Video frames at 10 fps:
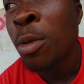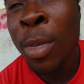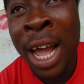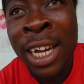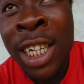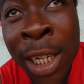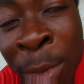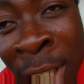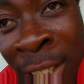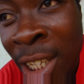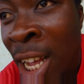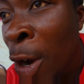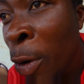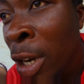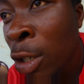My name is
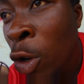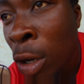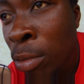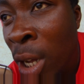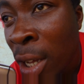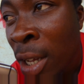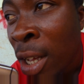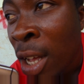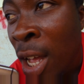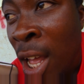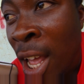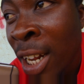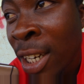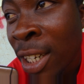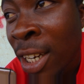Eric Gogbe,
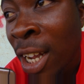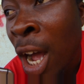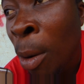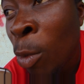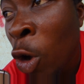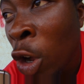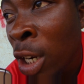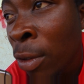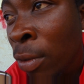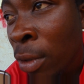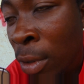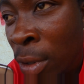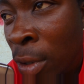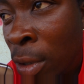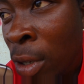and I'm calling.
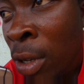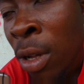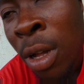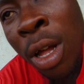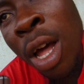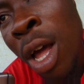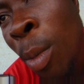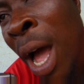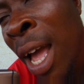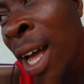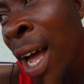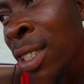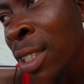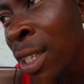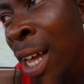I
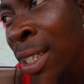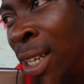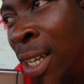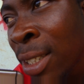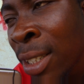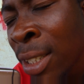can't access